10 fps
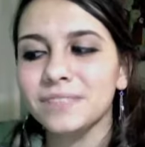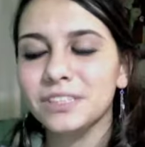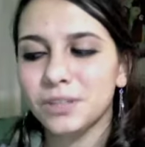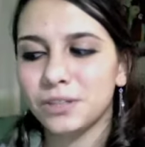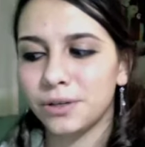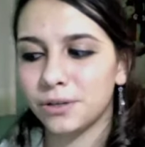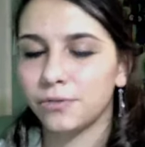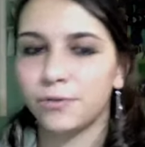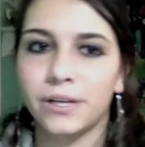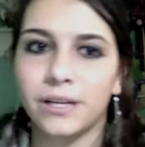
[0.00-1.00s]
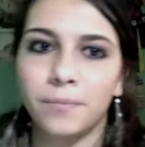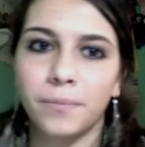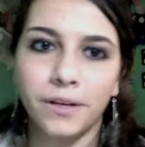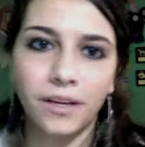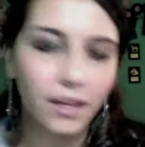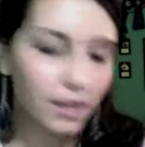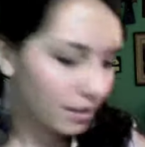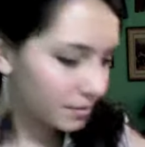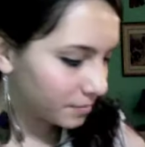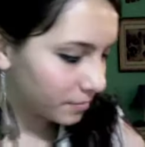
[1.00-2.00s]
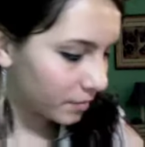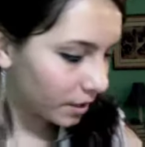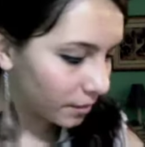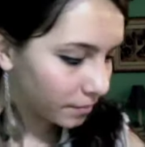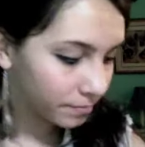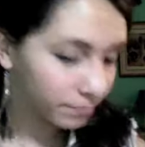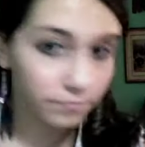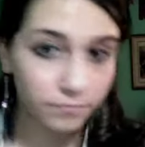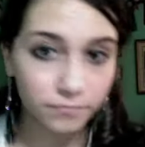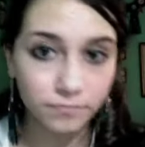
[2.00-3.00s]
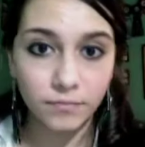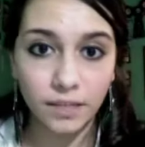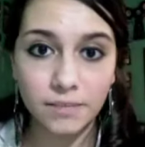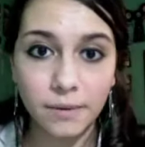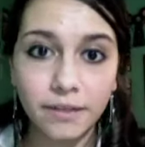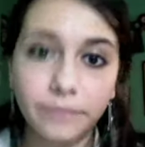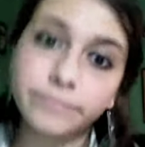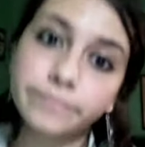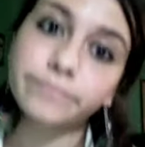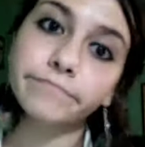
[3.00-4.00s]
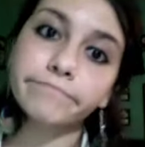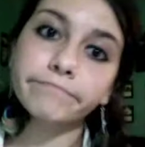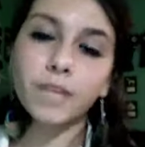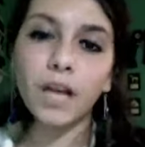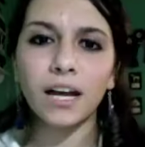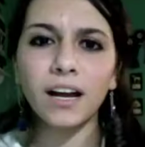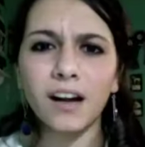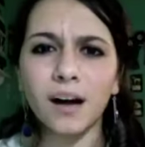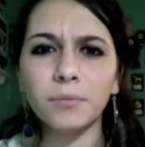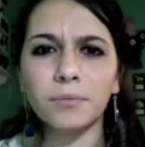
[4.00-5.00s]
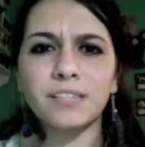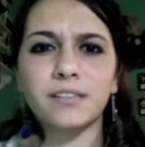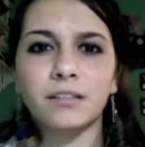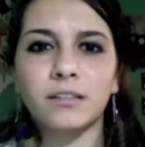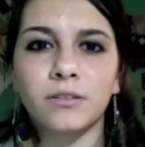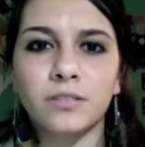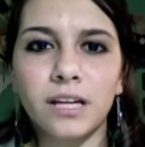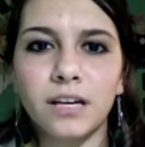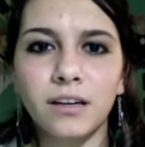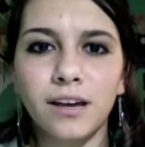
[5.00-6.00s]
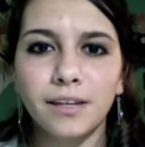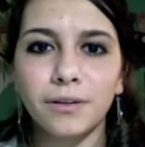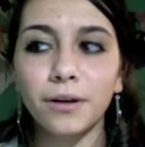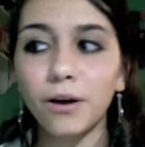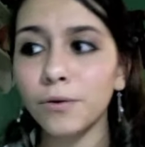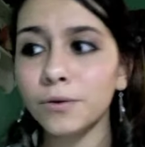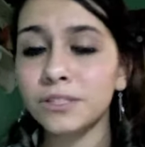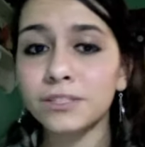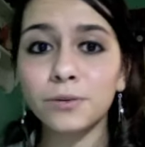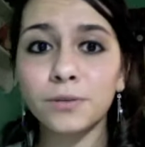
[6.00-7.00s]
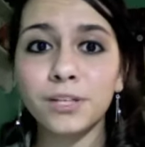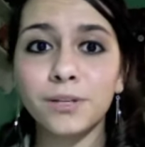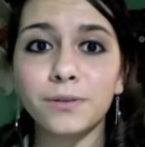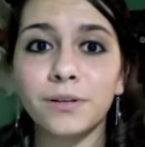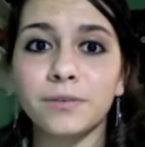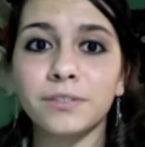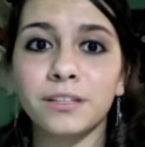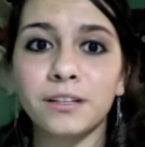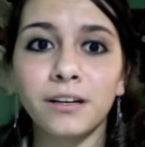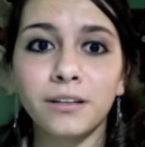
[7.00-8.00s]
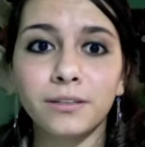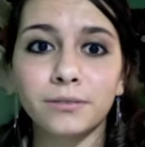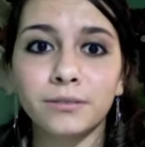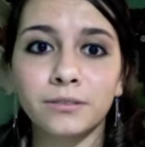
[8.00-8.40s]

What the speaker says: So I try to avoid it, but yeah, that's about it. I got compliments on it though today. They're like, "Oh, it's so cute," and I was like, "Oh,